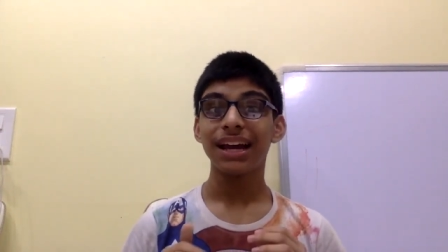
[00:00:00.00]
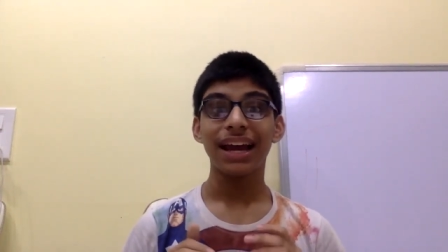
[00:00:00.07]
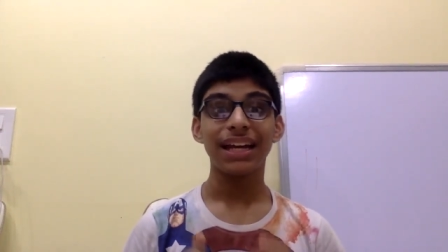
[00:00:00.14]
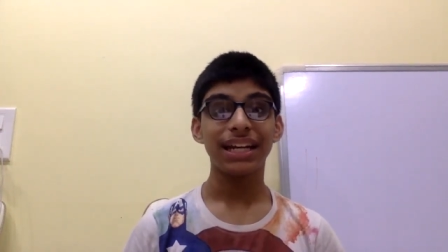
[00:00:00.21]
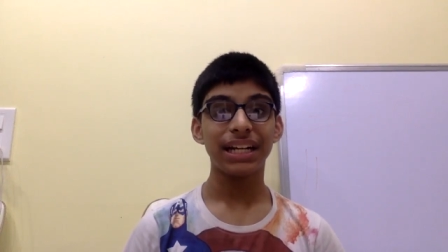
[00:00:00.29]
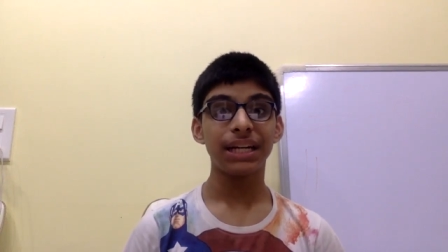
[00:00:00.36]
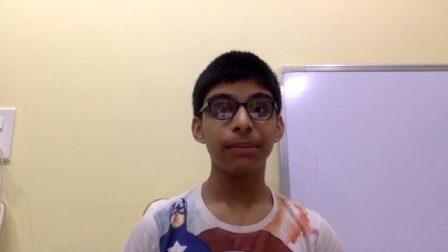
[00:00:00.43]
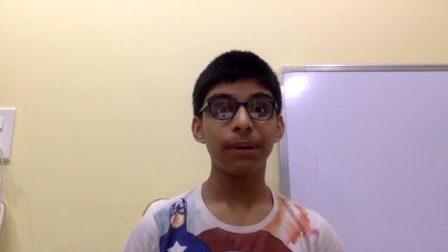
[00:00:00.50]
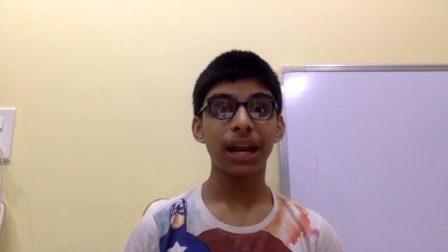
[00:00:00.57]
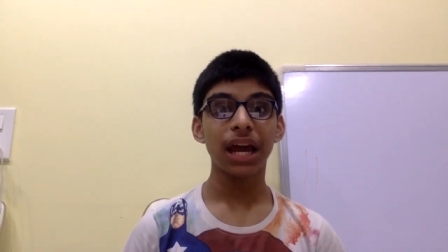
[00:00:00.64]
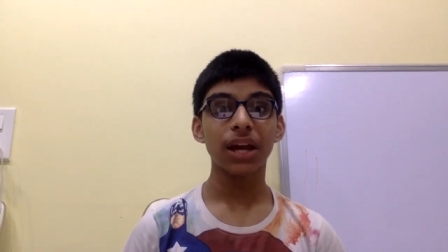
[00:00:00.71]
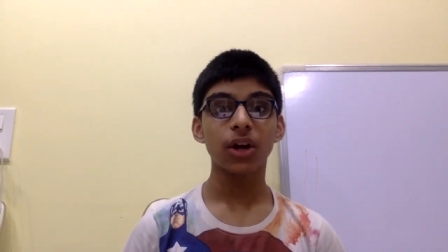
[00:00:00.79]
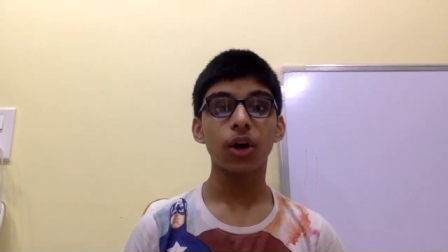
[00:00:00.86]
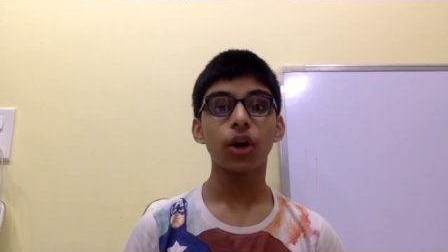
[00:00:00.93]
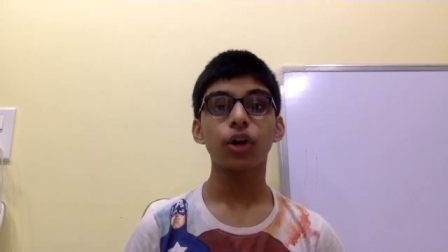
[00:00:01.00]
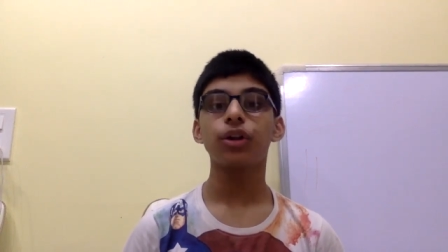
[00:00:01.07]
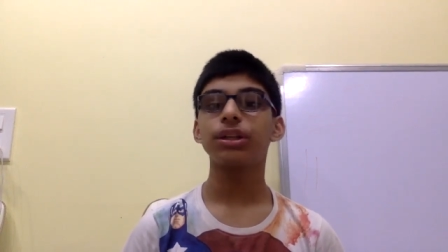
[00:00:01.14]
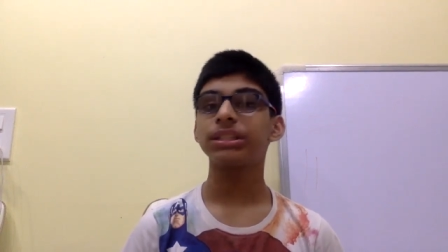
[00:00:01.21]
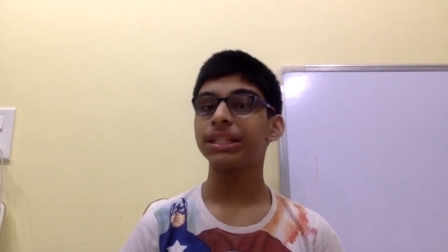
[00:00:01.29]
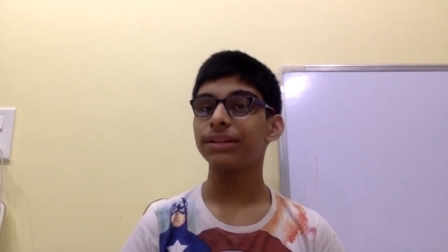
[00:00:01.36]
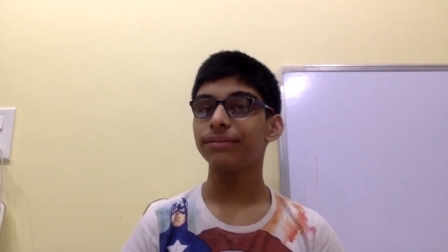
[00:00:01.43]
and hit the bell icon to
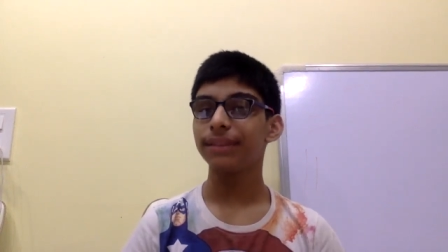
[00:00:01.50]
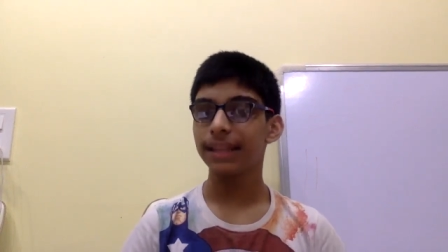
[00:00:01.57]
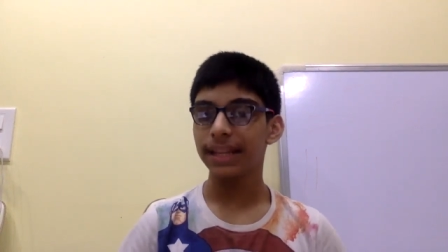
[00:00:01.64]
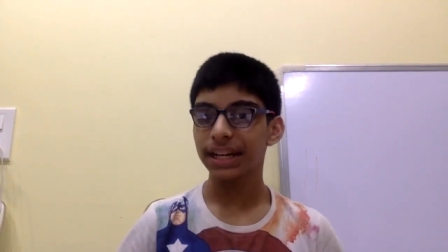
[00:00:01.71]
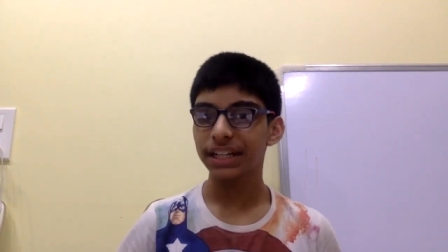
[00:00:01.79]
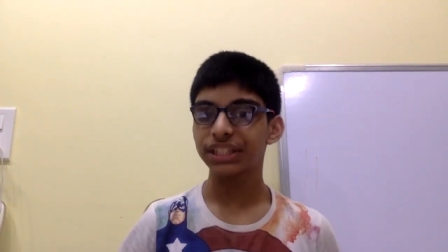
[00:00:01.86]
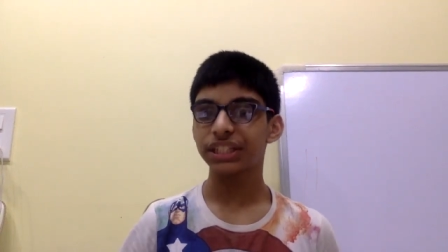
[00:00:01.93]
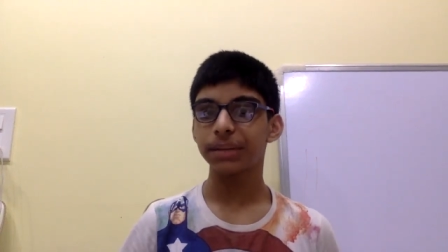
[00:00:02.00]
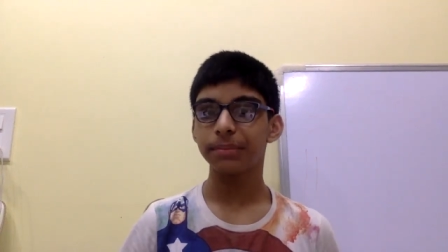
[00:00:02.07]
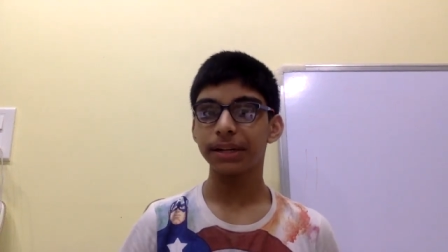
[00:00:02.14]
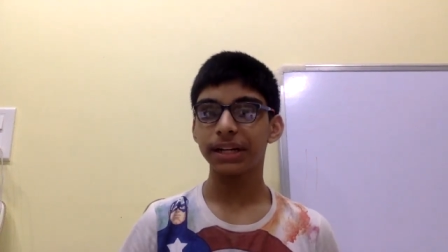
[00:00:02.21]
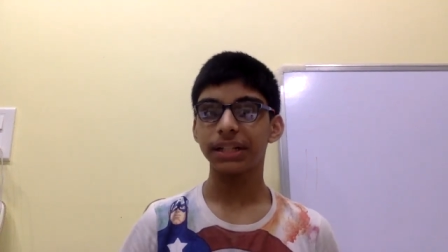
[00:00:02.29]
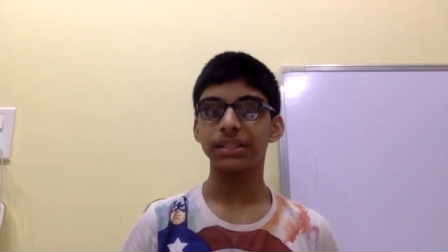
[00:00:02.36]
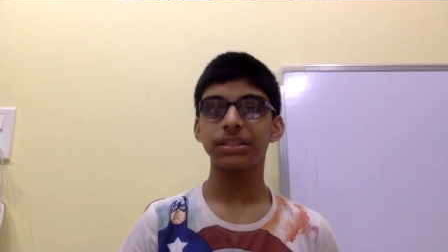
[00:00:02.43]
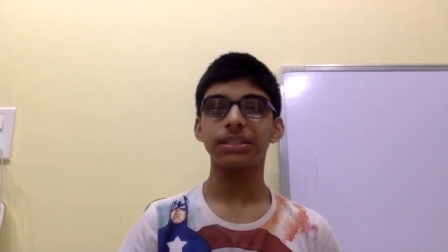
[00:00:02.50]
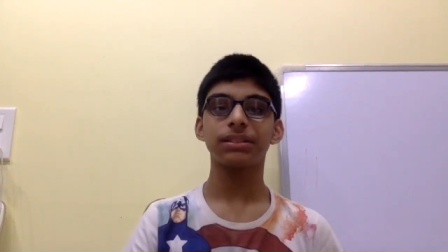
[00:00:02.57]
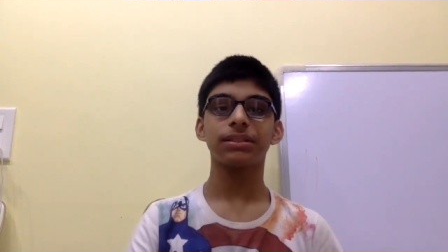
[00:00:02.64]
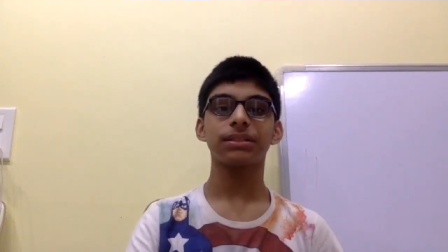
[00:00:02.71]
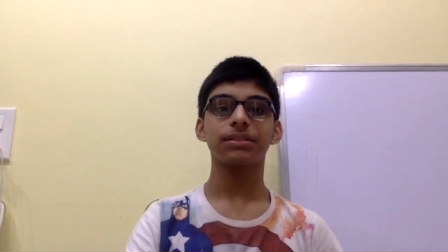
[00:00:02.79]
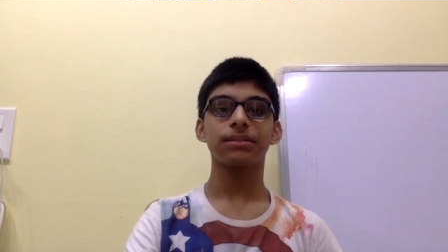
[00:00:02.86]
receive the latest updates.